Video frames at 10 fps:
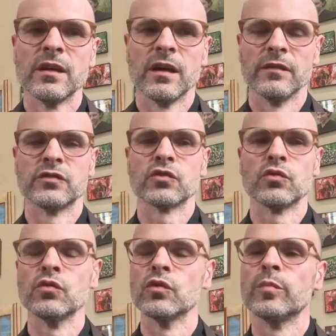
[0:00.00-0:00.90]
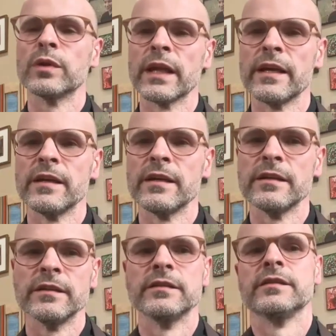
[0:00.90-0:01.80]
of school
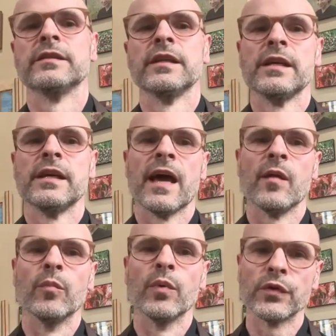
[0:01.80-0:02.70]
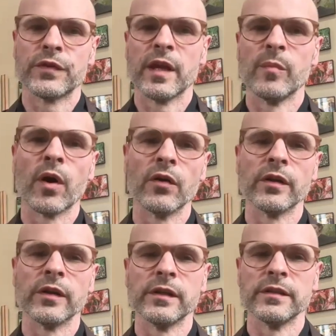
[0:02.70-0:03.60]
plays and birthday
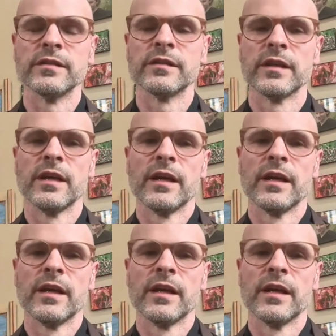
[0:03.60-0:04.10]
parties